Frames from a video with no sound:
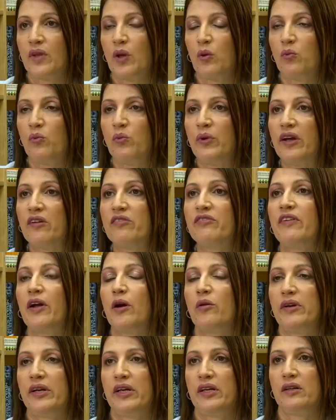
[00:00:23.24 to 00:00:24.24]
We are
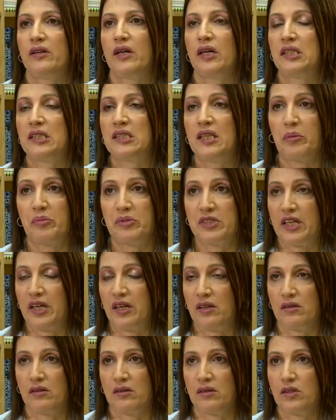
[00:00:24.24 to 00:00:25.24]
very accepting.
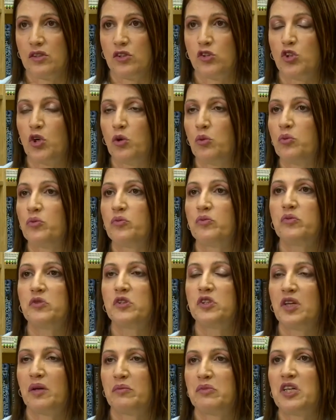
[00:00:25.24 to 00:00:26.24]
So
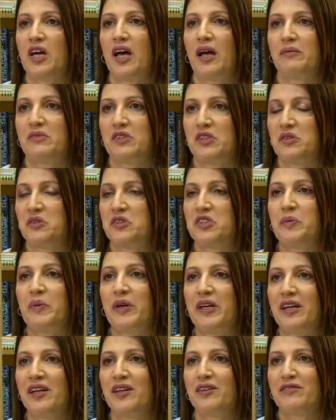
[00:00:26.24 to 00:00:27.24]
sometimes,
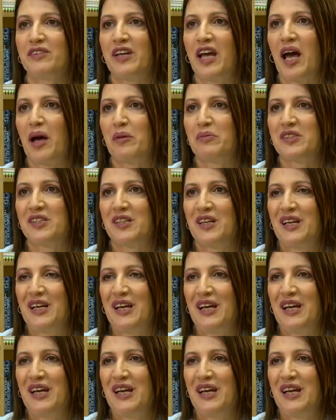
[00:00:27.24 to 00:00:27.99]
speaking of gaps,